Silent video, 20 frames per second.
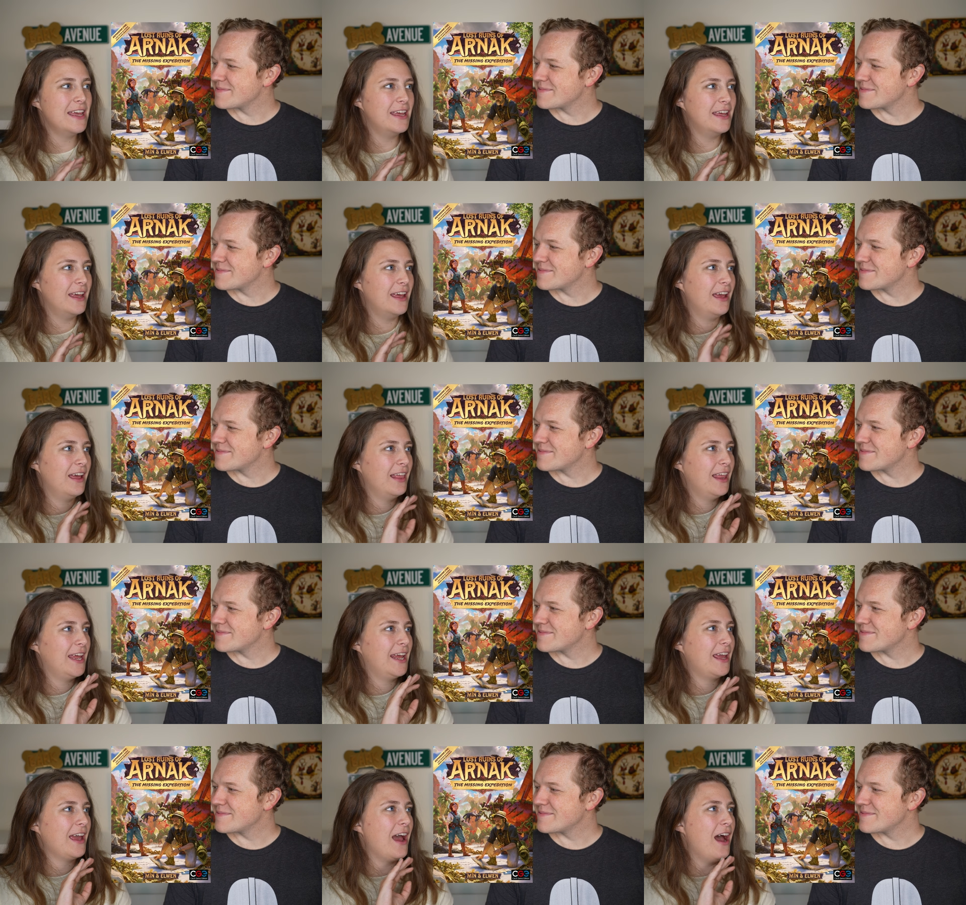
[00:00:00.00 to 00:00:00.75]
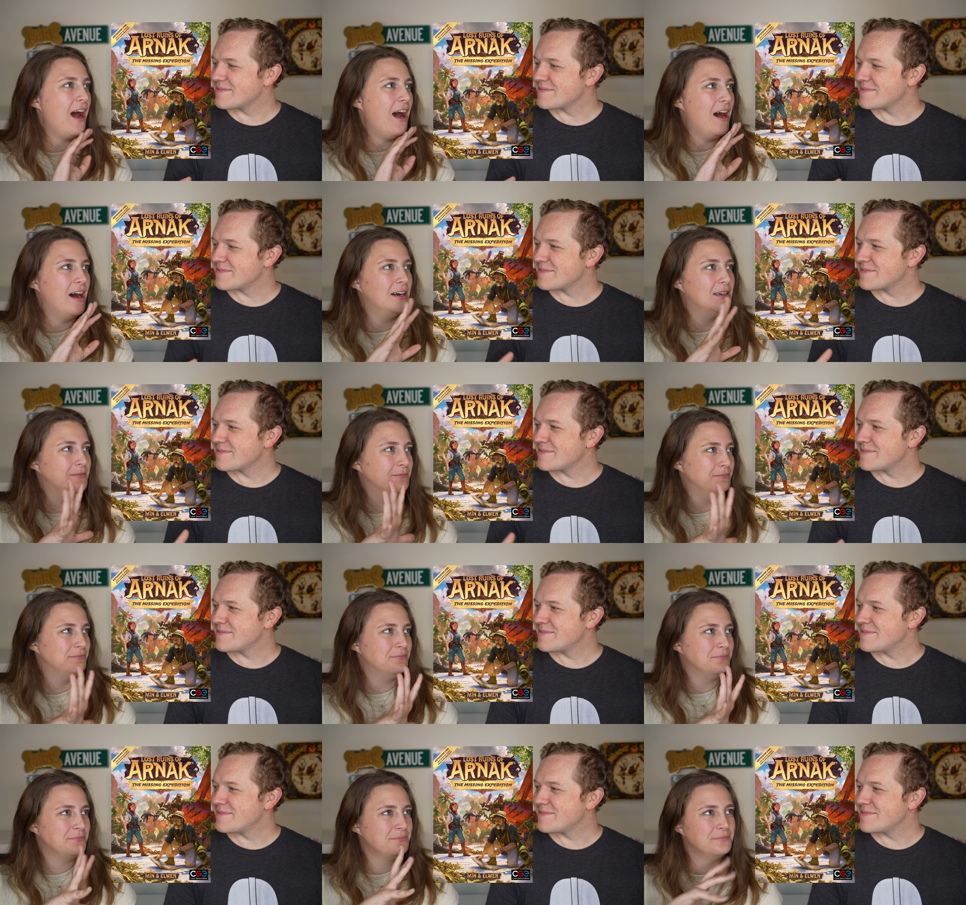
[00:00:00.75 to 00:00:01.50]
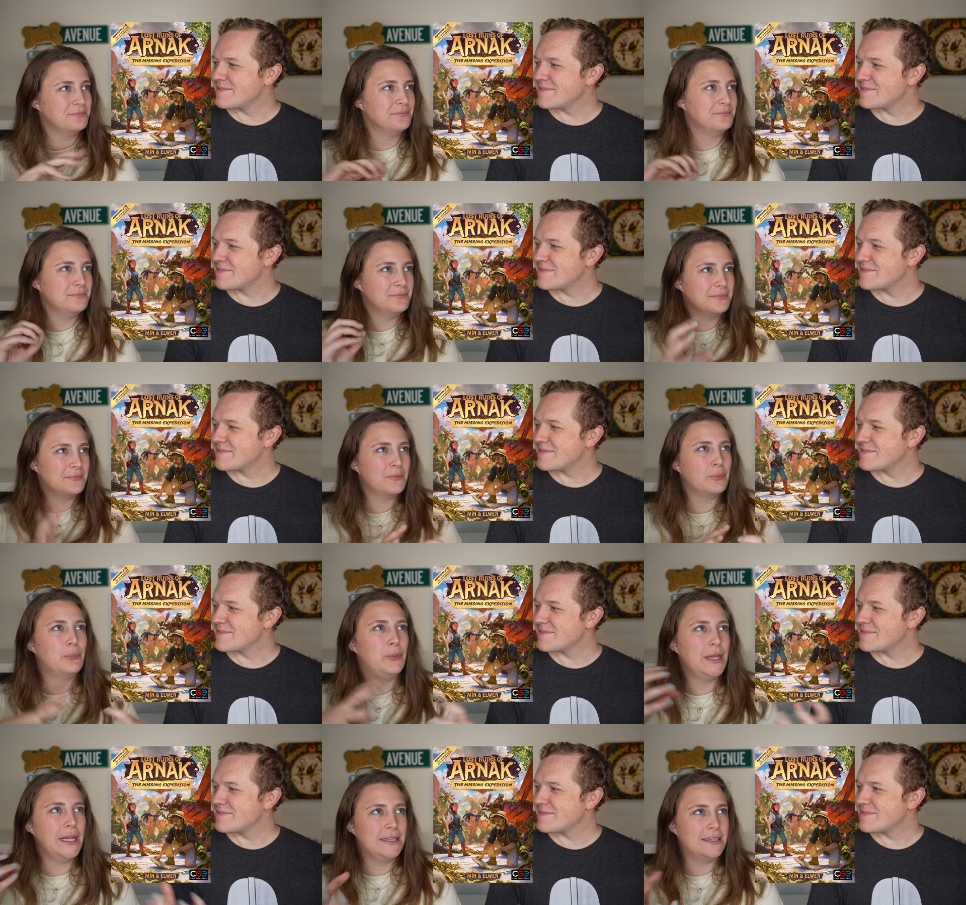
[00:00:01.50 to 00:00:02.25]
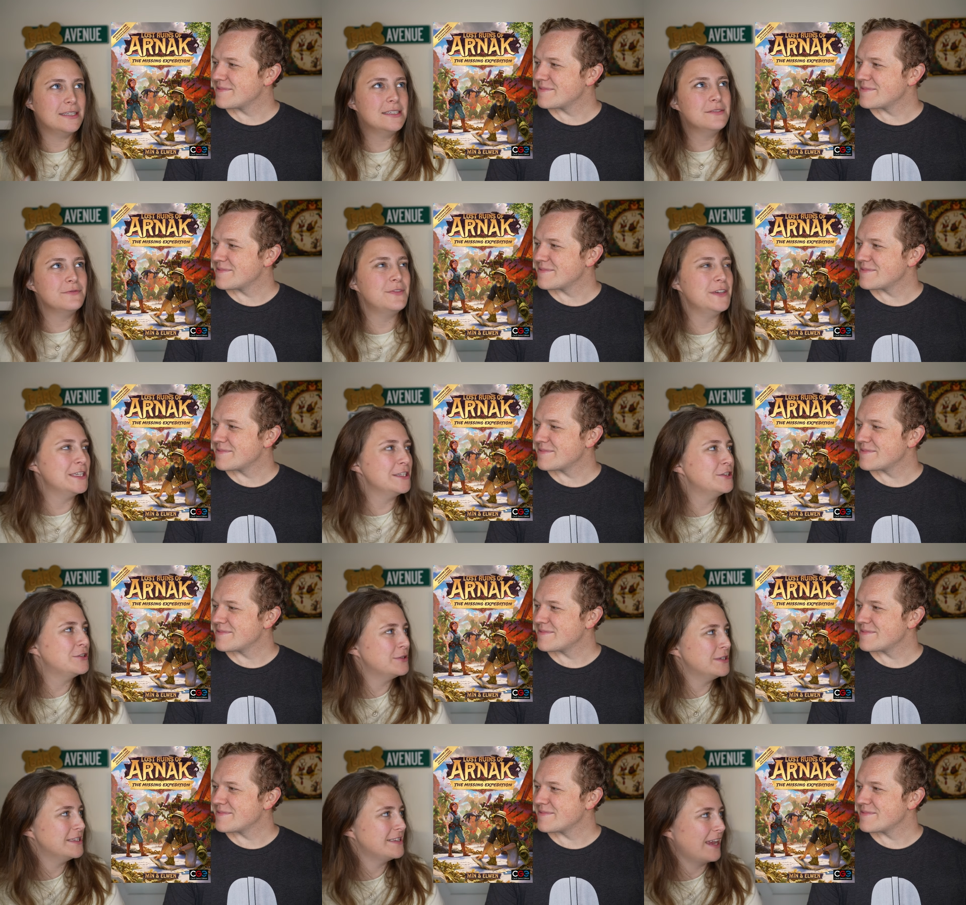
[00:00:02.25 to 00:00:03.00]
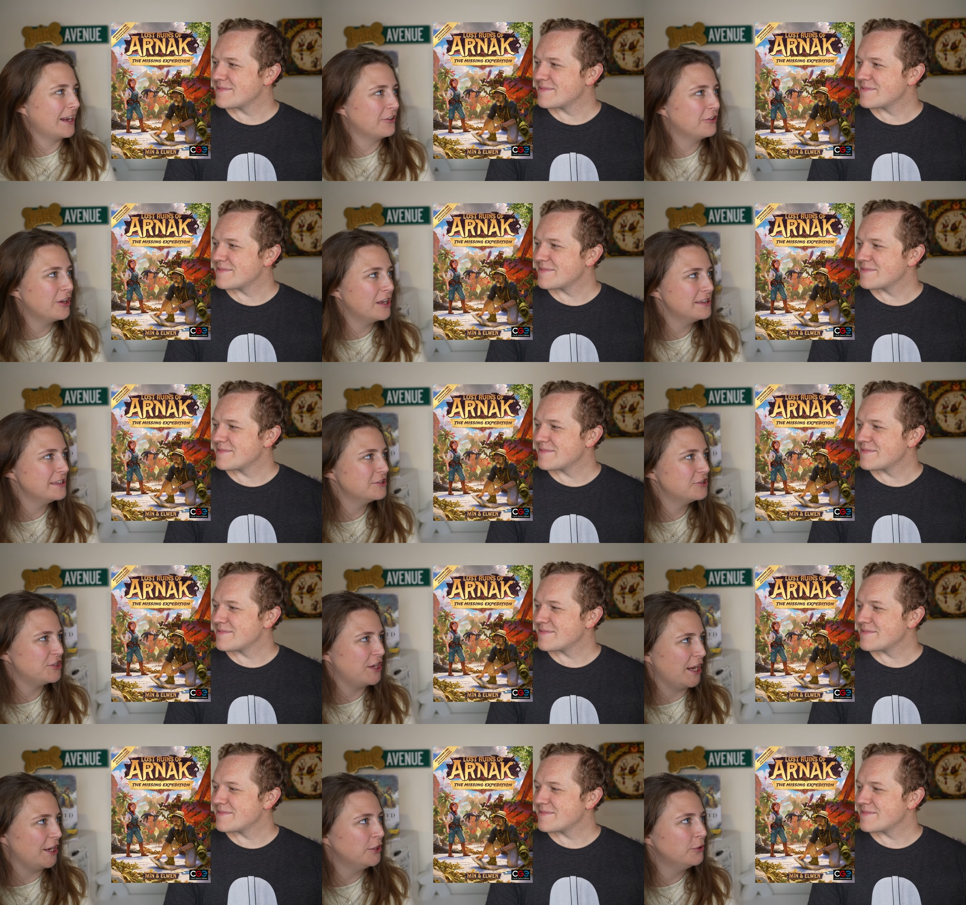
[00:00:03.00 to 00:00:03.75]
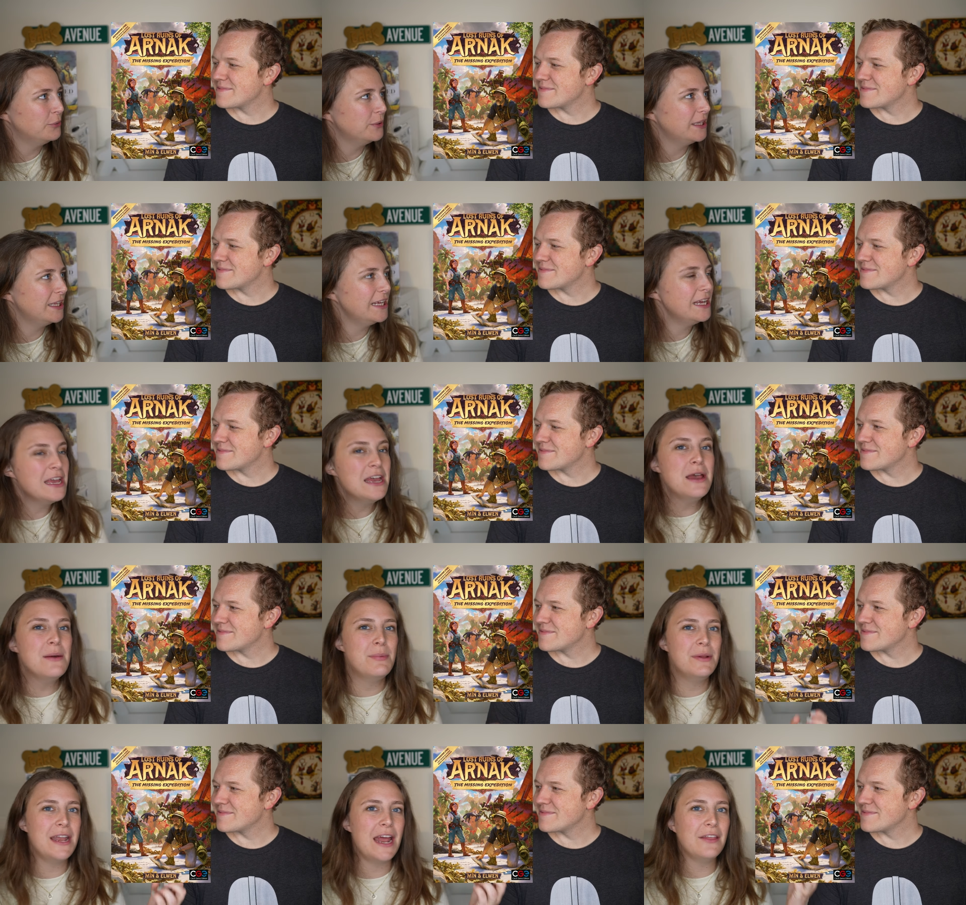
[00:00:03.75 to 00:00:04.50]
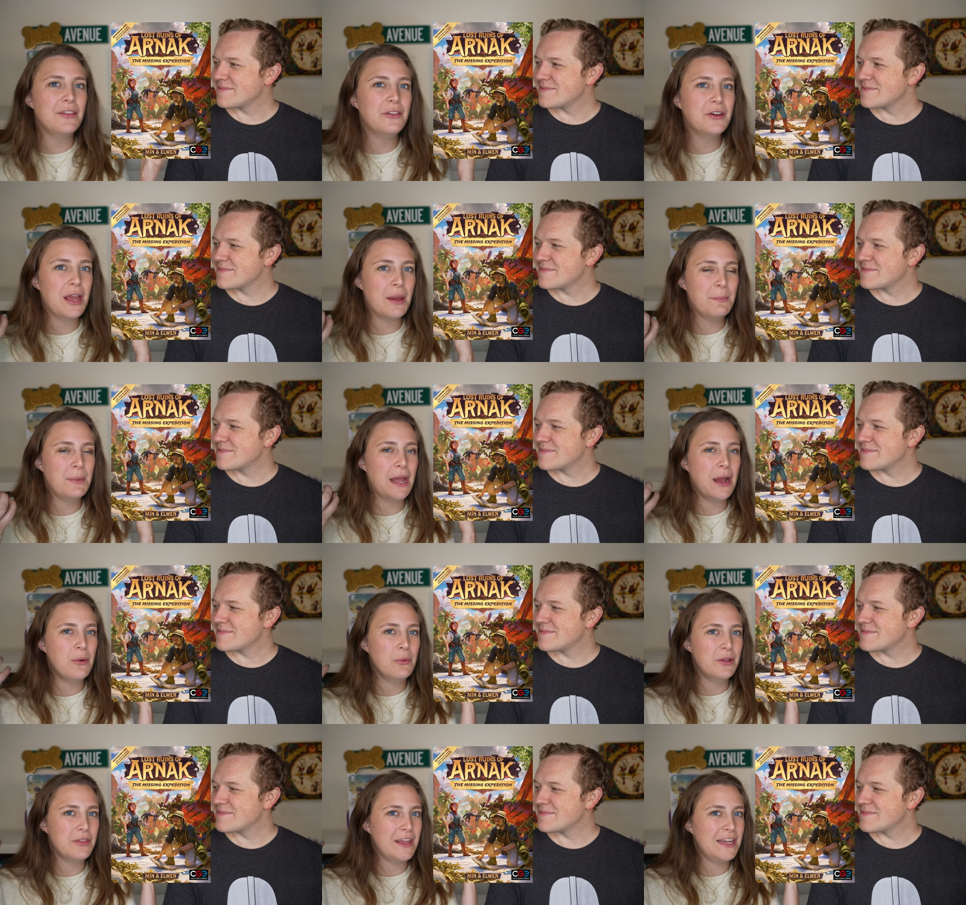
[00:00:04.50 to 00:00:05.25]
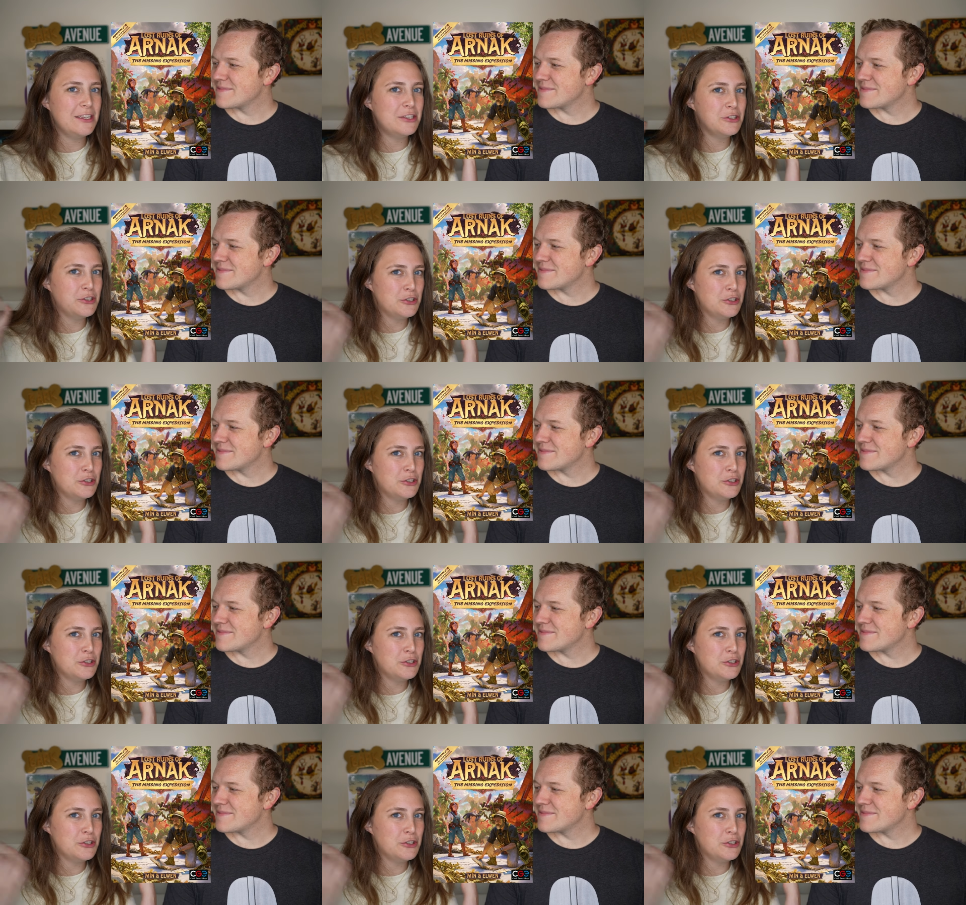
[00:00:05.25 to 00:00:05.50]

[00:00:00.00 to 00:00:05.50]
Speaker 1: it like um we didn't fit into a section of this channel really but now that they're coming out with a